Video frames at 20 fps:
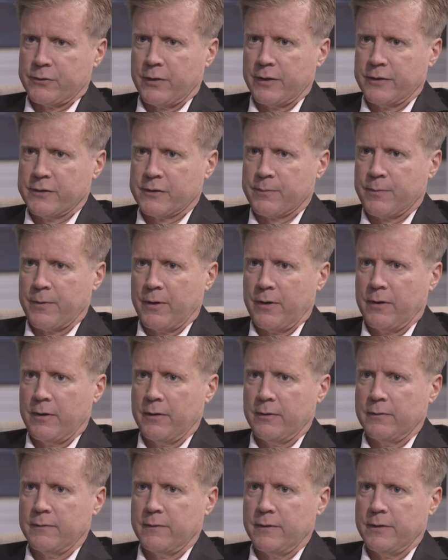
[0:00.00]

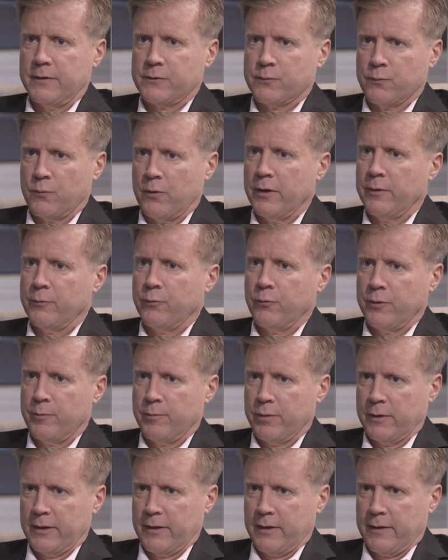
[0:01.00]
transparent as one would
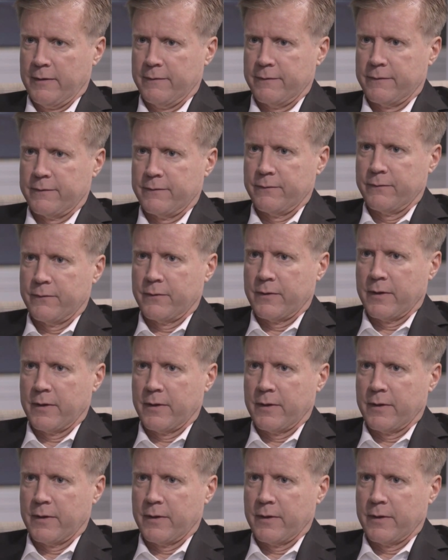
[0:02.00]
believe.